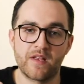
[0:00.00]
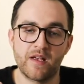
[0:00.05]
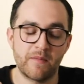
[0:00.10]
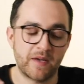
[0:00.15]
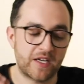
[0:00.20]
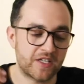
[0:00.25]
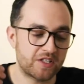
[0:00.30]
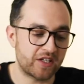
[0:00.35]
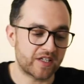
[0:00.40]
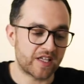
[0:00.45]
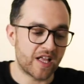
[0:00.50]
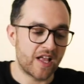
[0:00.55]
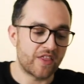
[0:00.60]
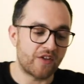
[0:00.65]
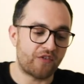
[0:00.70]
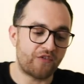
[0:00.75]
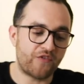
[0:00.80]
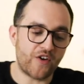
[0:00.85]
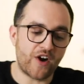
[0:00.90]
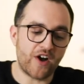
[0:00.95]
Because look,
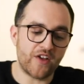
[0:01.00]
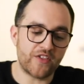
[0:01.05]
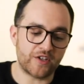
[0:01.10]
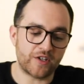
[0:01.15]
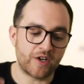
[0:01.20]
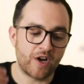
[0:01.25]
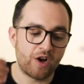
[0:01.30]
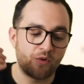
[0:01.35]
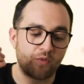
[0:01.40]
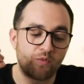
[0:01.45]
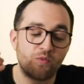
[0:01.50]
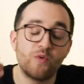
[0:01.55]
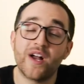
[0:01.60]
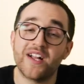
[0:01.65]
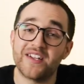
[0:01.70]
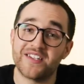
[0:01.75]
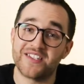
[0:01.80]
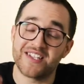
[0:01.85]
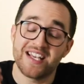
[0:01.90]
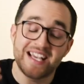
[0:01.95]
the father
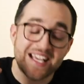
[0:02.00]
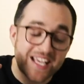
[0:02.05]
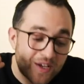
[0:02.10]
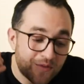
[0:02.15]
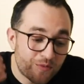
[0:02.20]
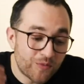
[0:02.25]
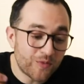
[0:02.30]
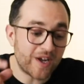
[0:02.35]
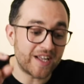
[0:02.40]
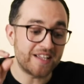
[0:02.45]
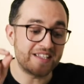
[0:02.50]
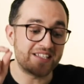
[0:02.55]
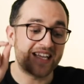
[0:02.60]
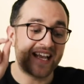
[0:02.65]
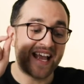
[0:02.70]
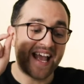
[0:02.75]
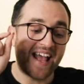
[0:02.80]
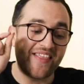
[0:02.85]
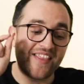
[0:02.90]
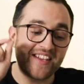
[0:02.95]
runs, he runs,
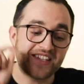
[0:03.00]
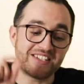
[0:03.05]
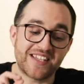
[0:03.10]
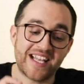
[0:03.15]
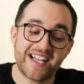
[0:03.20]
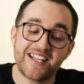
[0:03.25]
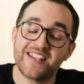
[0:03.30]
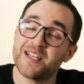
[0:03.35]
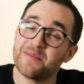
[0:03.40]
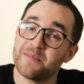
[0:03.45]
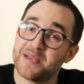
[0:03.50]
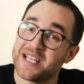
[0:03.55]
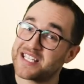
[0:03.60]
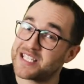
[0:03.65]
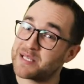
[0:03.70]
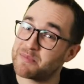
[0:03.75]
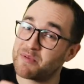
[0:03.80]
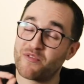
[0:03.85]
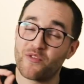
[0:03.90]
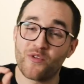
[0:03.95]
and this likely means
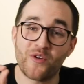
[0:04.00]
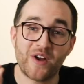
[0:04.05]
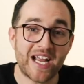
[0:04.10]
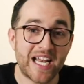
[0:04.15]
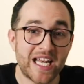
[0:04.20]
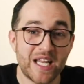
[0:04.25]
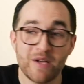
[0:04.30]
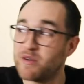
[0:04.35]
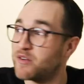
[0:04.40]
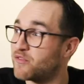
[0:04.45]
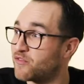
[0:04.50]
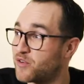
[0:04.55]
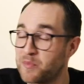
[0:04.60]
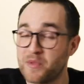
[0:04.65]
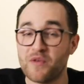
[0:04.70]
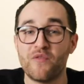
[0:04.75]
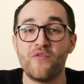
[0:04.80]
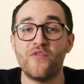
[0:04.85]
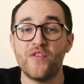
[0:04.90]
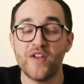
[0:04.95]
that before anyone from
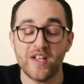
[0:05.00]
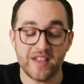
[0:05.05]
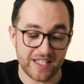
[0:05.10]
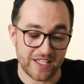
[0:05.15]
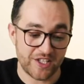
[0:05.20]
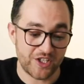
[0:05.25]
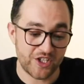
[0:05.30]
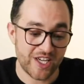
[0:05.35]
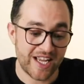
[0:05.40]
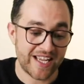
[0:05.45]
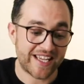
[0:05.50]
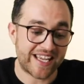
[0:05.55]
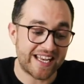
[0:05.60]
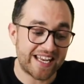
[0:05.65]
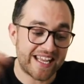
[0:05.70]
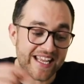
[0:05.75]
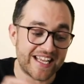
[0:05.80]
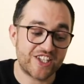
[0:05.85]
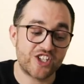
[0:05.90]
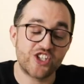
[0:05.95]
the village can
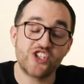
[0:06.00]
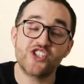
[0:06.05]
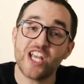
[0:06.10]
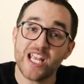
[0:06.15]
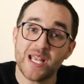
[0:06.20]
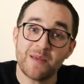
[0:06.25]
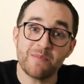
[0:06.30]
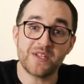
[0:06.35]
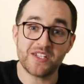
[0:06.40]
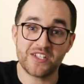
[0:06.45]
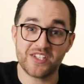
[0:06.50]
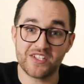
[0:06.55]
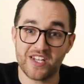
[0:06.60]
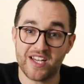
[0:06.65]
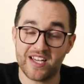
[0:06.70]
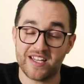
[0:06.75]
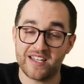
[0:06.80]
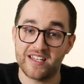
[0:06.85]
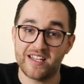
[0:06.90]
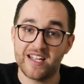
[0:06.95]
shame the
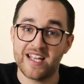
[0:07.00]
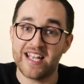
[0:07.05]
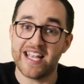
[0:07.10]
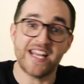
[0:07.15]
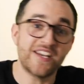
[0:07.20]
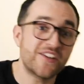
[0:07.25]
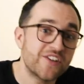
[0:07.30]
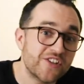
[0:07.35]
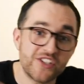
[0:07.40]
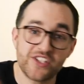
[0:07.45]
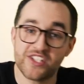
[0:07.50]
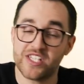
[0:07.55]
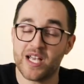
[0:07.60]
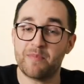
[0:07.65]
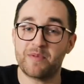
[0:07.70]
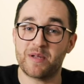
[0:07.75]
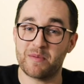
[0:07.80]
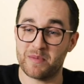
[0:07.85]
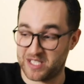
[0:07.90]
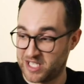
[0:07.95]
son,
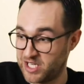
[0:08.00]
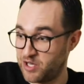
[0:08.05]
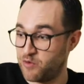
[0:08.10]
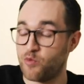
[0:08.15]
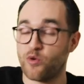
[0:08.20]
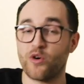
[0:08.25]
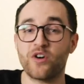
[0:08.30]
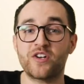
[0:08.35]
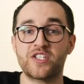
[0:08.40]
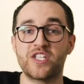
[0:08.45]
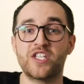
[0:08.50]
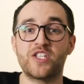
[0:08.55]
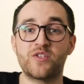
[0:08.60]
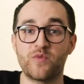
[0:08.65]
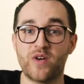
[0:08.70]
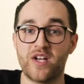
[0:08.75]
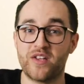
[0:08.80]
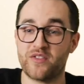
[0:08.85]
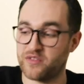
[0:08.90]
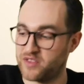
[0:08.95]
intercept him as he works his
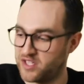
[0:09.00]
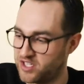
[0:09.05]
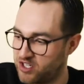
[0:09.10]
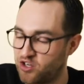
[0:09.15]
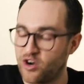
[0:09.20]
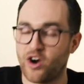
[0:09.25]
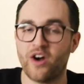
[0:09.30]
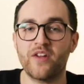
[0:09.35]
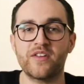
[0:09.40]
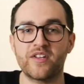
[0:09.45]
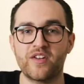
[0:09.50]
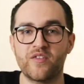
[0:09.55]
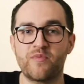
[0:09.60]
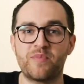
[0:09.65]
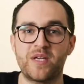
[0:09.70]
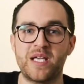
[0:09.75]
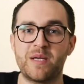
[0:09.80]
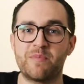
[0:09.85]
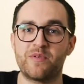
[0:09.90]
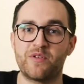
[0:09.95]
way through the gauntlet of
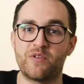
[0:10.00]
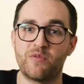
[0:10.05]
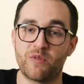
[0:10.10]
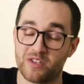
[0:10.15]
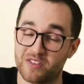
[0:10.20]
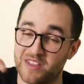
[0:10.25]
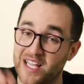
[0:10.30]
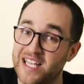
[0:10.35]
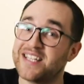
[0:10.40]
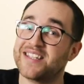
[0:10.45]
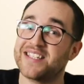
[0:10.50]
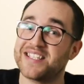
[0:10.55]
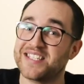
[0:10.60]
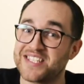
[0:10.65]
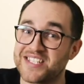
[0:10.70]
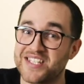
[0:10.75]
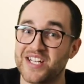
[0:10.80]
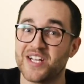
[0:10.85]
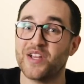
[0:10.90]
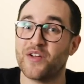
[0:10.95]
people who are likely
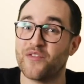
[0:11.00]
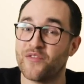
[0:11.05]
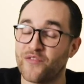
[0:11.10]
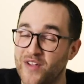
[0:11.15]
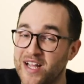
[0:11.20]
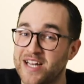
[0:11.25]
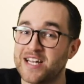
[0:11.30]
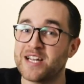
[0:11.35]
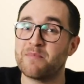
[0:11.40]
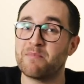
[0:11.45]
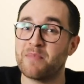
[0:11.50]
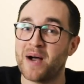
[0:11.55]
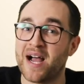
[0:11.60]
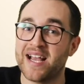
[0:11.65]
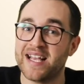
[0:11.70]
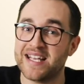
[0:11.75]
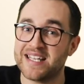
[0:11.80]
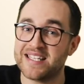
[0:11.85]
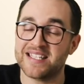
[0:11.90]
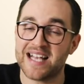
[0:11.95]
still offended
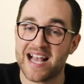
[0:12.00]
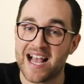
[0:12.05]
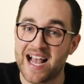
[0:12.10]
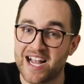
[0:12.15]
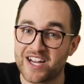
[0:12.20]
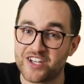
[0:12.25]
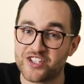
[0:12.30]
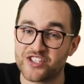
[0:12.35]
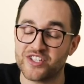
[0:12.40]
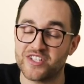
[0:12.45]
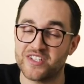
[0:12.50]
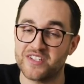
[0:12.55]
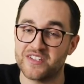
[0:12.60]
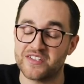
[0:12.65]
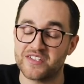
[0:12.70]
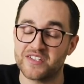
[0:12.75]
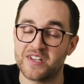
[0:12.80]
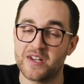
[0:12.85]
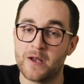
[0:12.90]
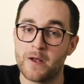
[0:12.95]
by his
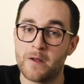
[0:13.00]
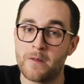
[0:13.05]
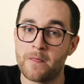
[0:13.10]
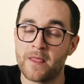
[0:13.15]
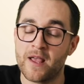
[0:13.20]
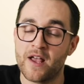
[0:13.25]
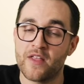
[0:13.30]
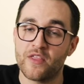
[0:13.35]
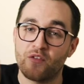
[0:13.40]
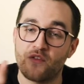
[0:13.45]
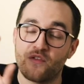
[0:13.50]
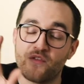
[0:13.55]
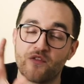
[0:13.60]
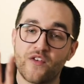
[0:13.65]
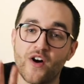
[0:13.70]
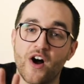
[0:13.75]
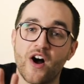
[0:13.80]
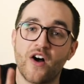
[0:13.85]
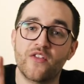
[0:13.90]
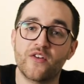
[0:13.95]
actions, the
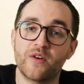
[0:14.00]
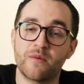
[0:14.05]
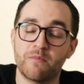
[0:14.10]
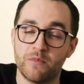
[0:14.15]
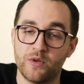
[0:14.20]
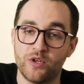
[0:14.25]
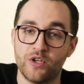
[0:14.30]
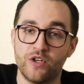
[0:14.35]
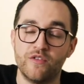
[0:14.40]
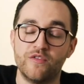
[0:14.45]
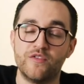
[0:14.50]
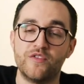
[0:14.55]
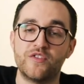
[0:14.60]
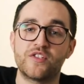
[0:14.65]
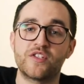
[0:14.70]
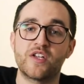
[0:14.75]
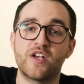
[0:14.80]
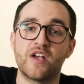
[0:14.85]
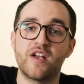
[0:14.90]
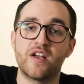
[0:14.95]
father
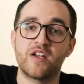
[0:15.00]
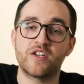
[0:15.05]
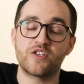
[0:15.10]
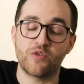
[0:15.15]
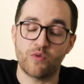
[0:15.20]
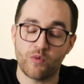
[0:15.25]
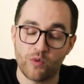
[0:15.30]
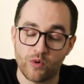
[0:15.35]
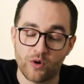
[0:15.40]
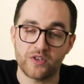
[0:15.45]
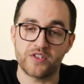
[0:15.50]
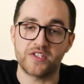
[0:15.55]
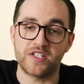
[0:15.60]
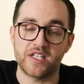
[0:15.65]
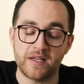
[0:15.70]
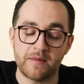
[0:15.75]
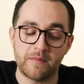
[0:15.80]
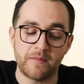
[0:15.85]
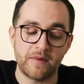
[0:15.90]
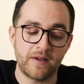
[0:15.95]
moves towards
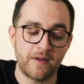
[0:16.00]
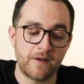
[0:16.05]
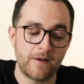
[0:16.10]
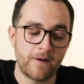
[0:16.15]
him.